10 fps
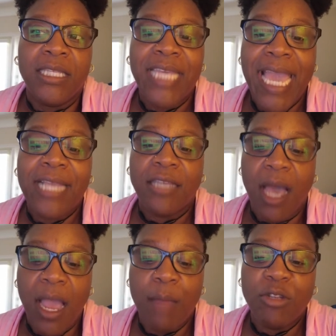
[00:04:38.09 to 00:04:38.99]
take
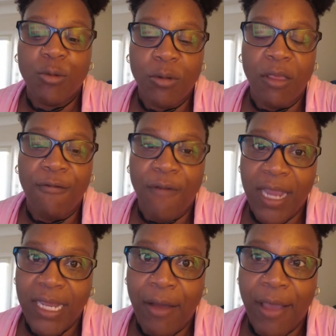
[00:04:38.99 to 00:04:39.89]
time to really
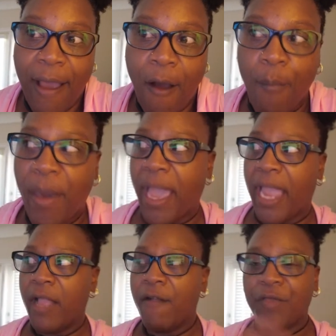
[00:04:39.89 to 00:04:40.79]
find out how my